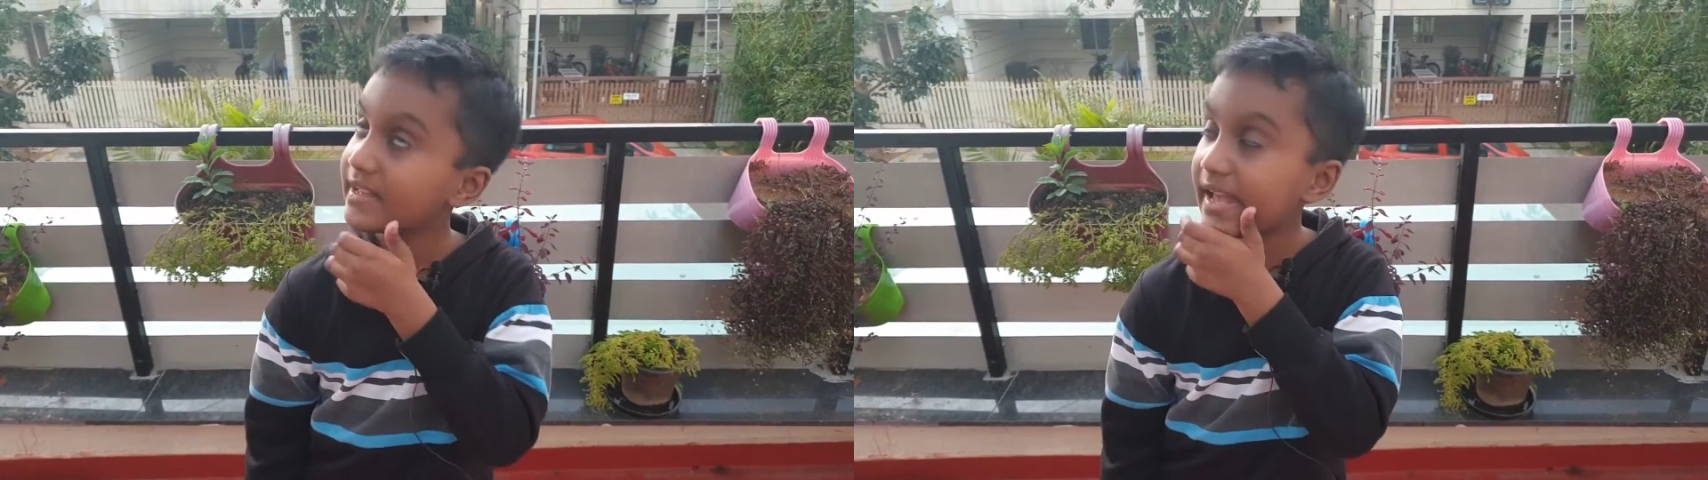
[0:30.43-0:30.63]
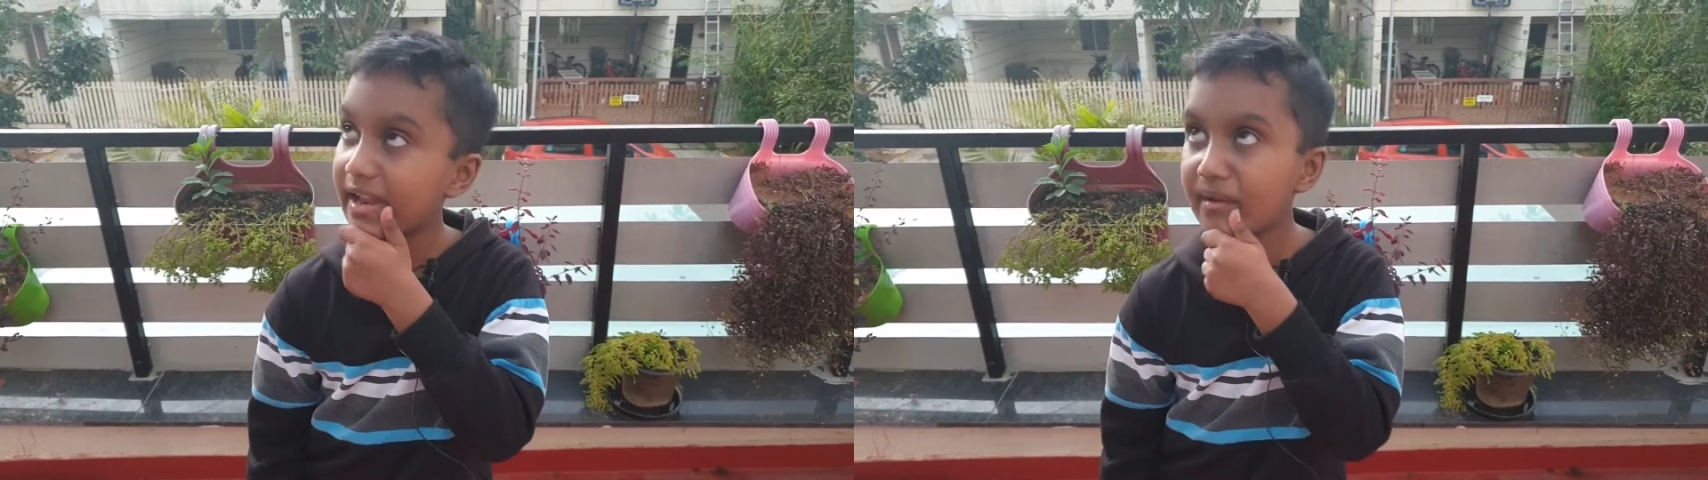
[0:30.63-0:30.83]

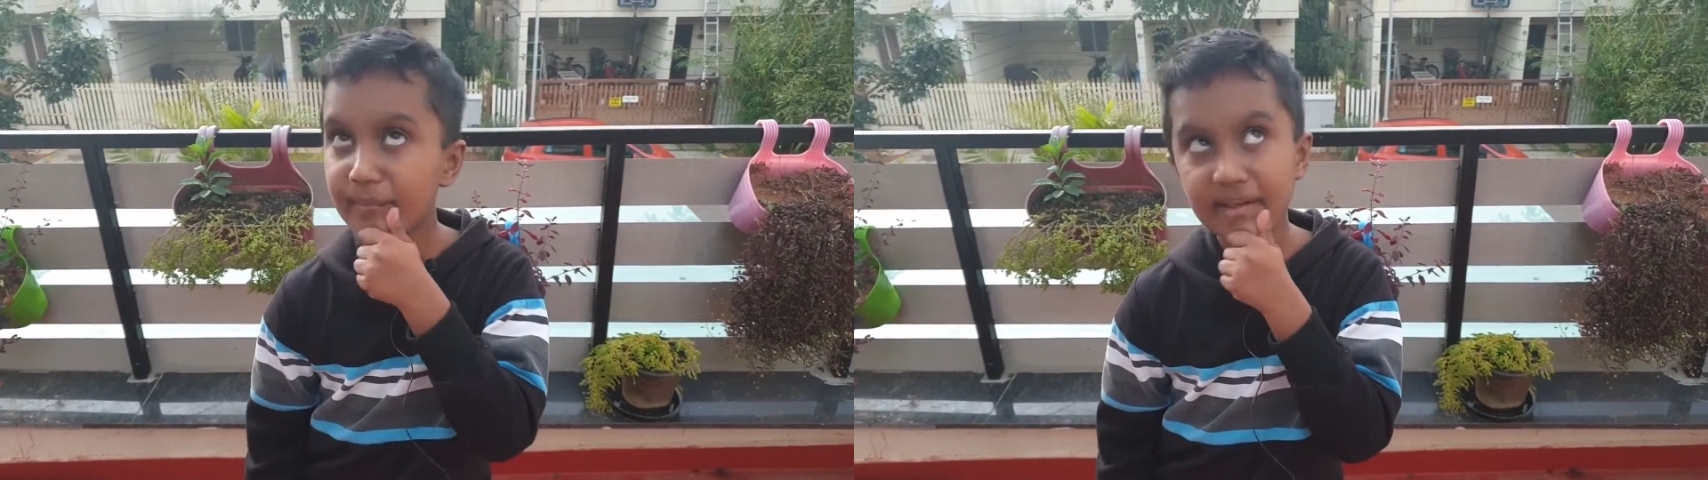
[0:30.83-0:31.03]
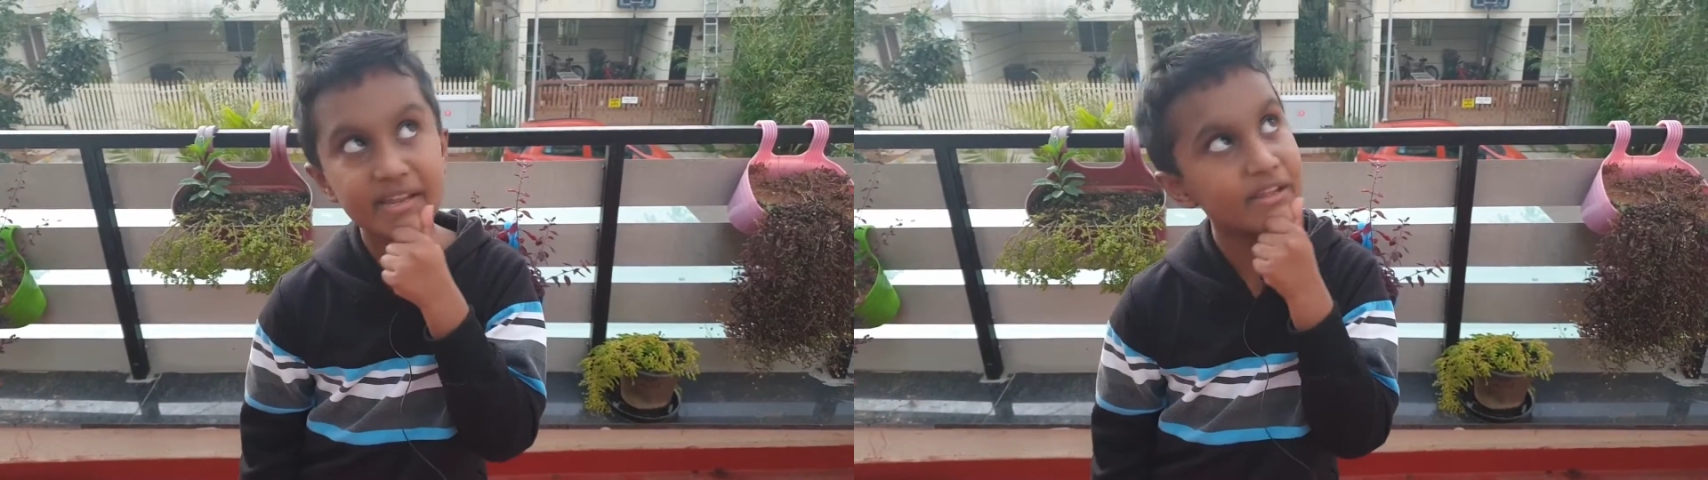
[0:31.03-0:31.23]
Can
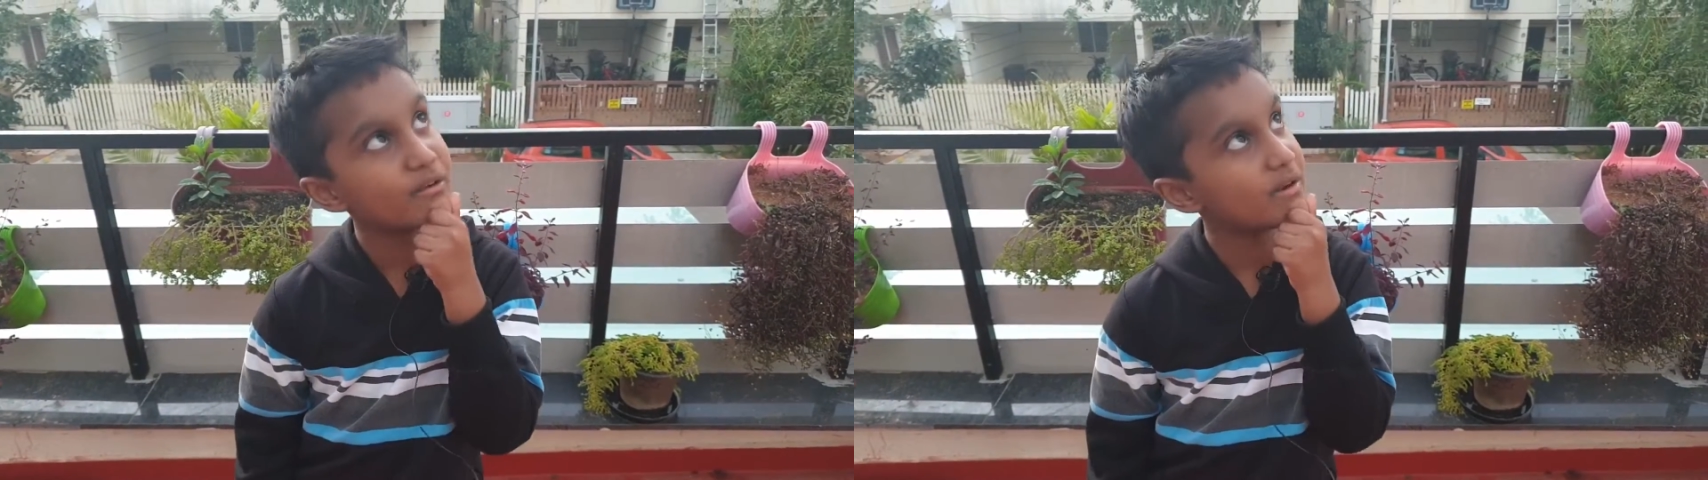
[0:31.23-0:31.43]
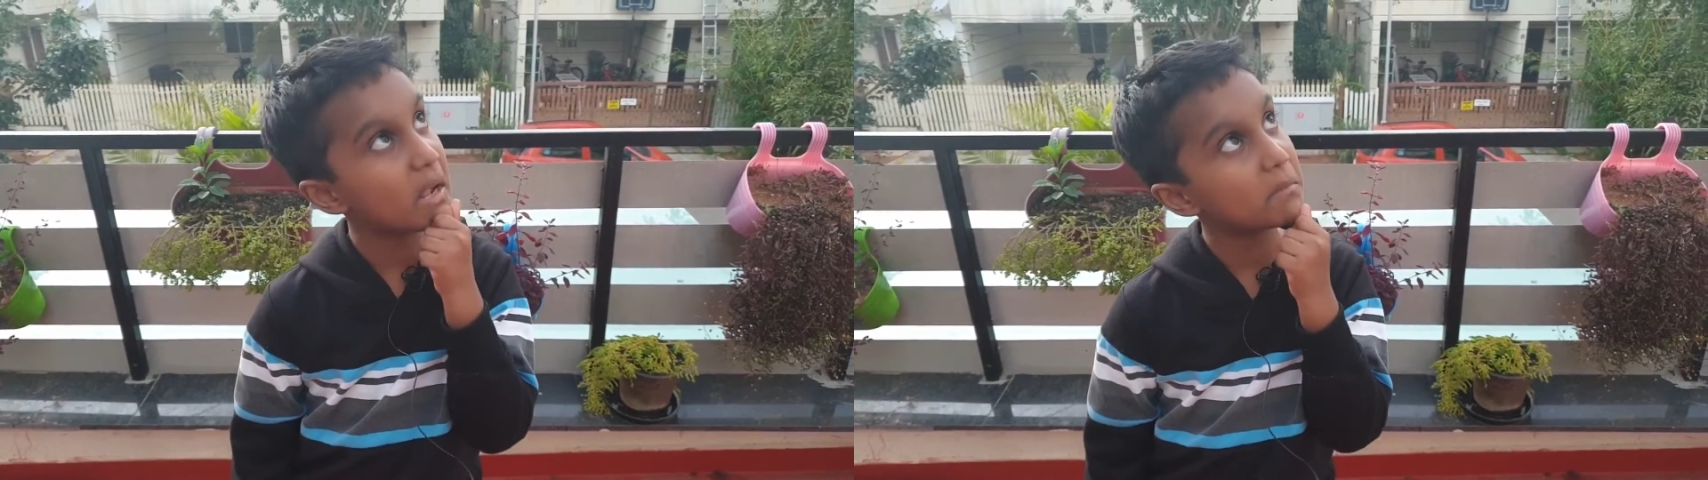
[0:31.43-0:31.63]
it be a
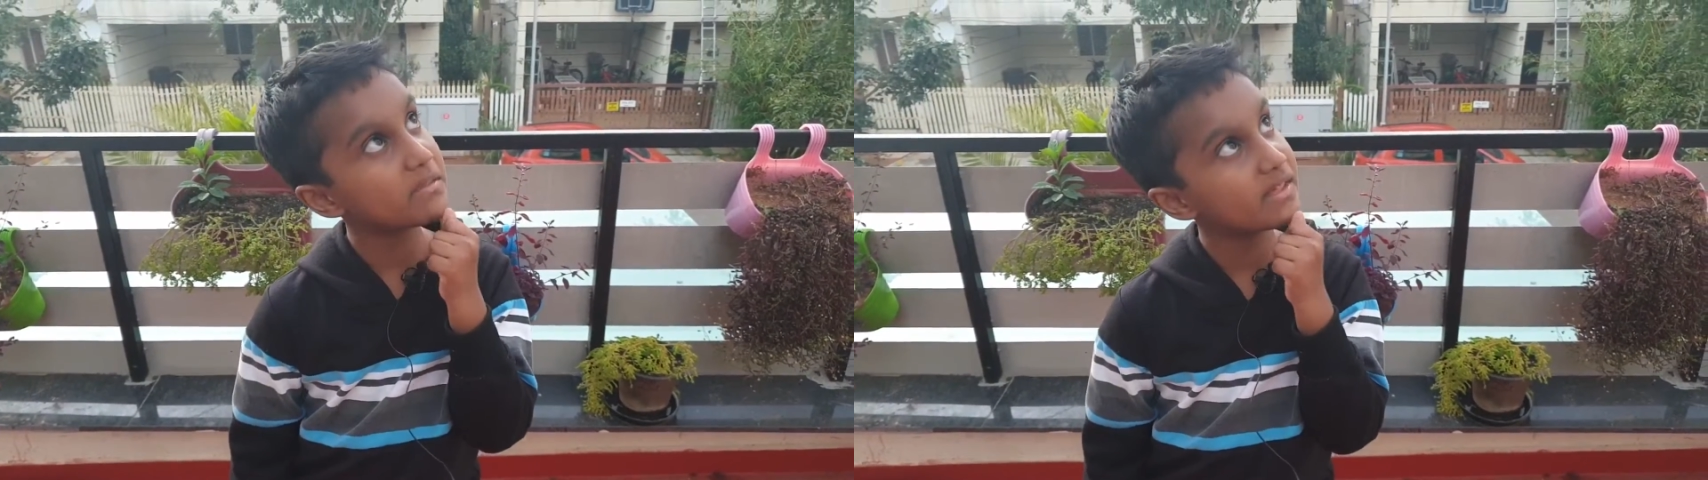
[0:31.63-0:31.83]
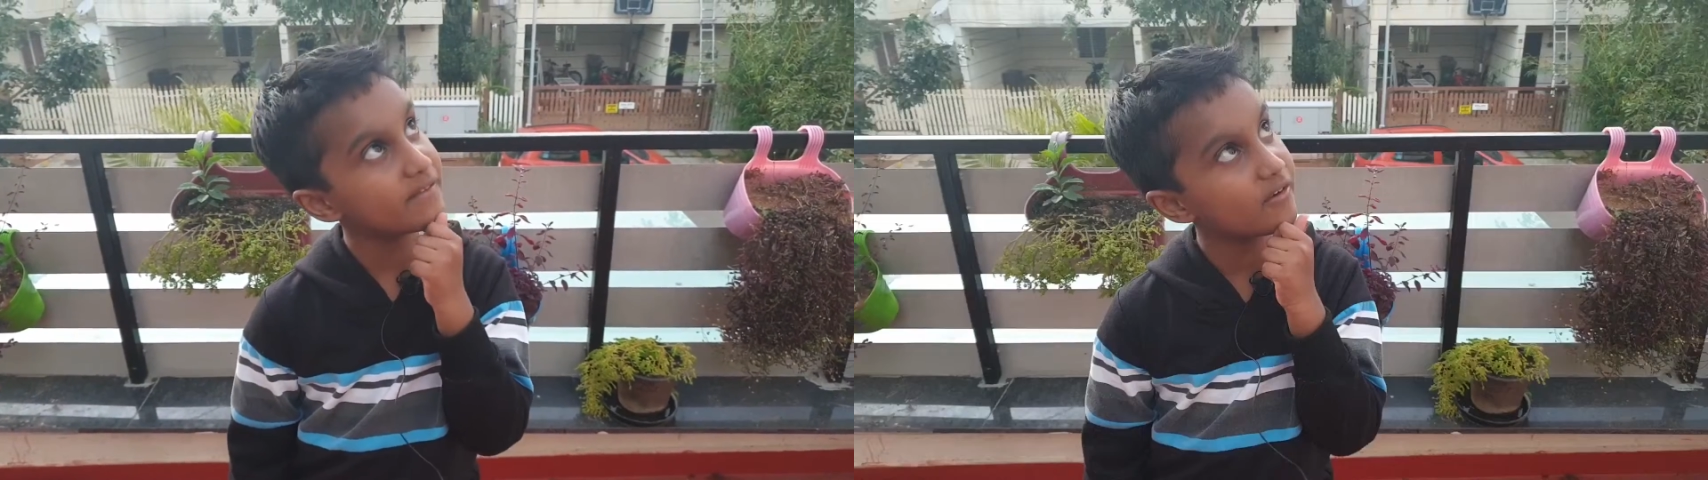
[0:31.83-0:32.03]
new drum
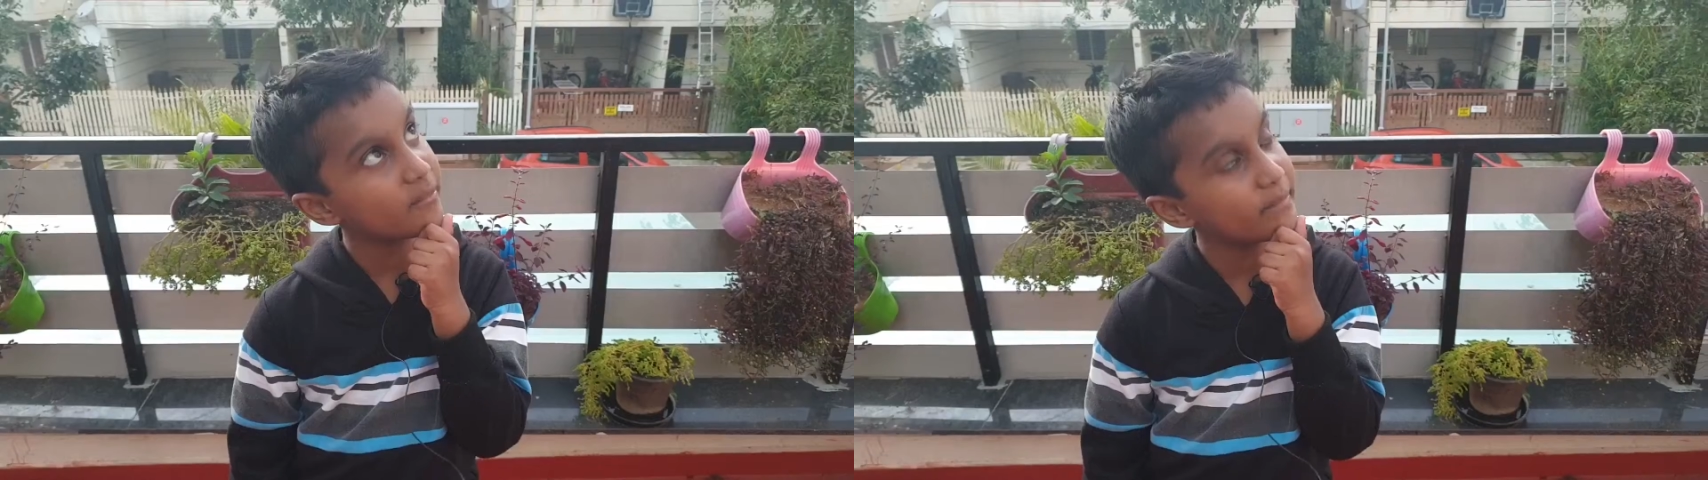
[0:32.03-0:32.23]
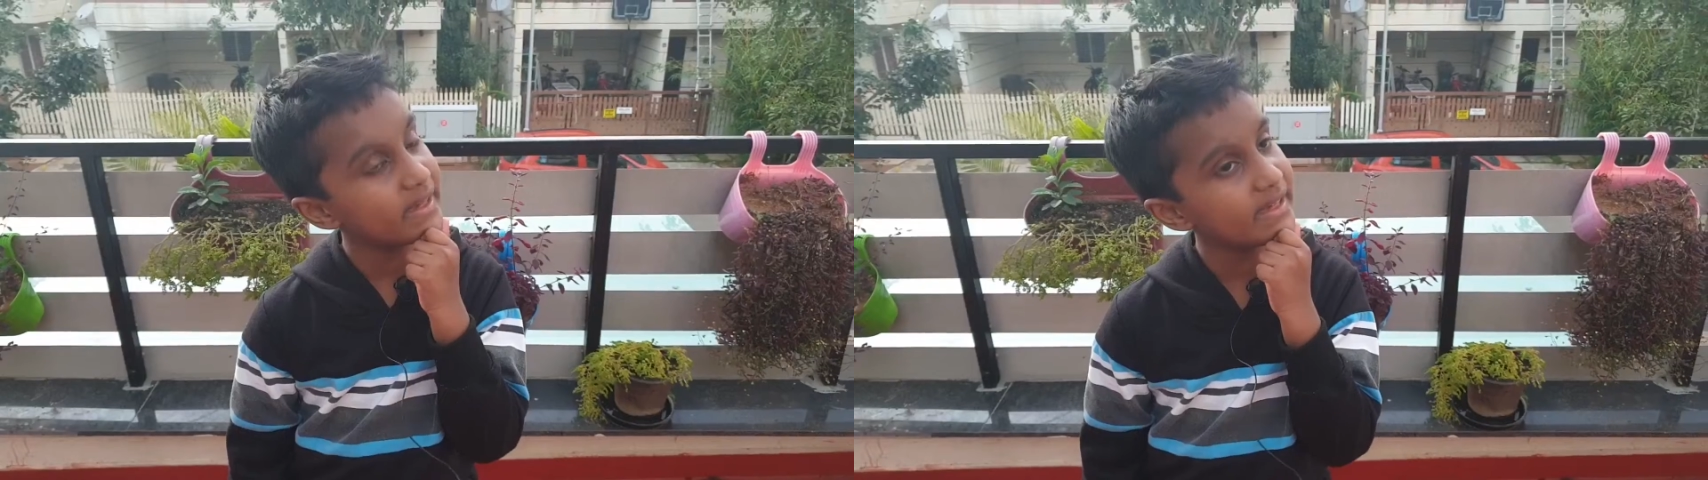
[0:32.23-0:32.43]
set
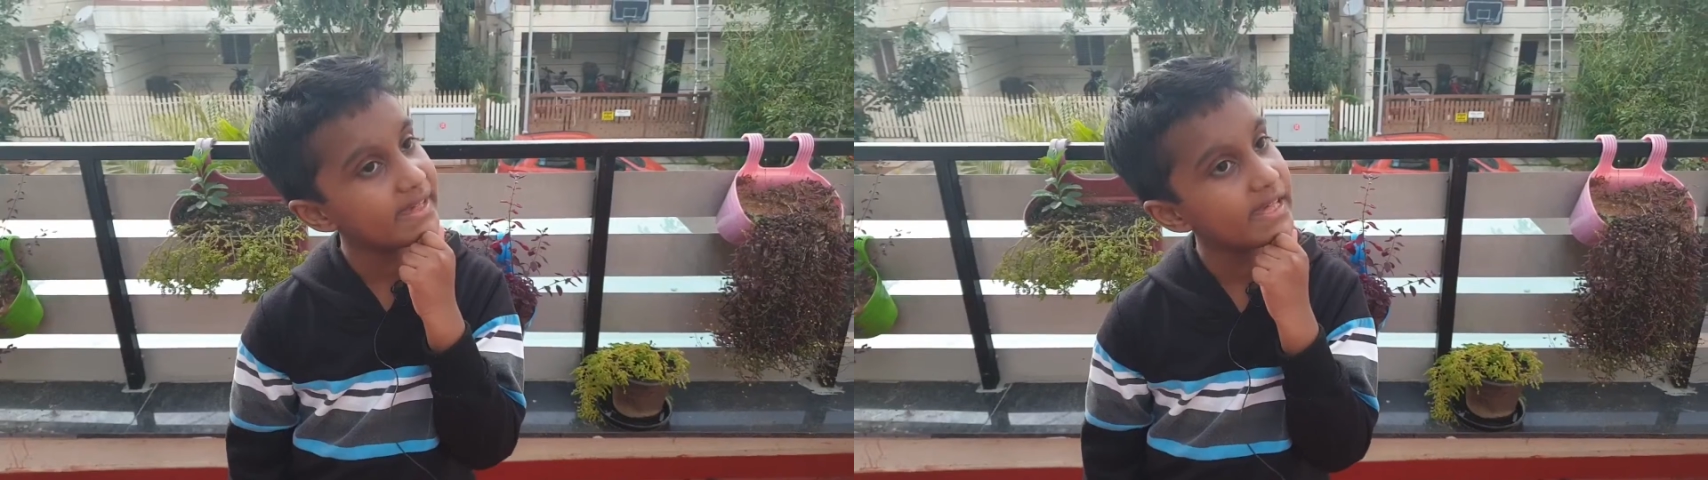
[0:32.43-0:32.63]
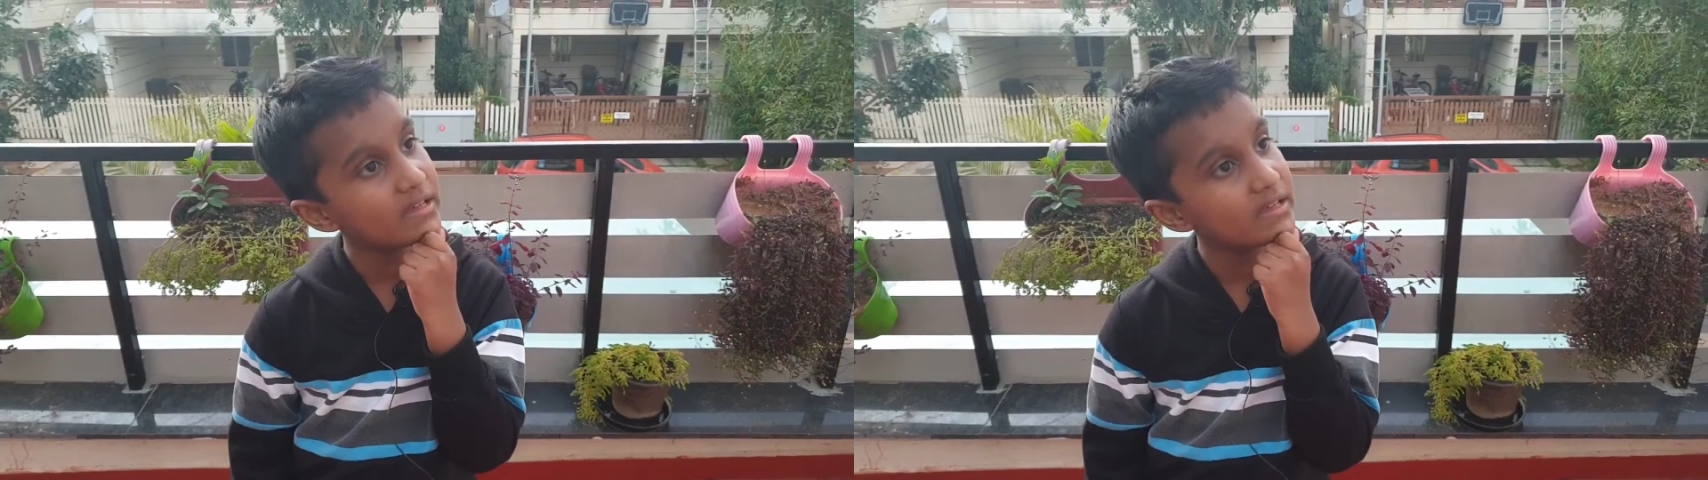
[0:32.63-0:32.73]
for me?